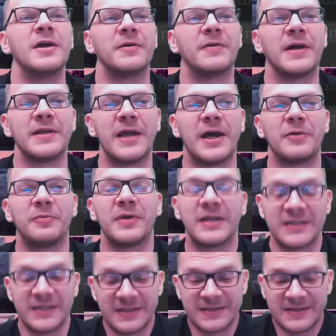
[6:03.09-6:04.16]
right now
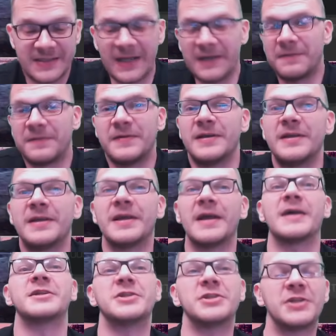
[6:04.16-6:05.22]
because it definitely
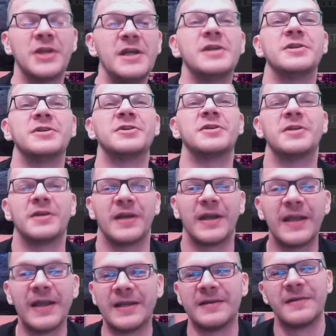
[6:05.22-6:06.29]
has changed
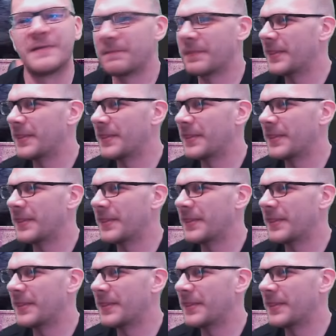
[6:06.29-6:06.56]
again,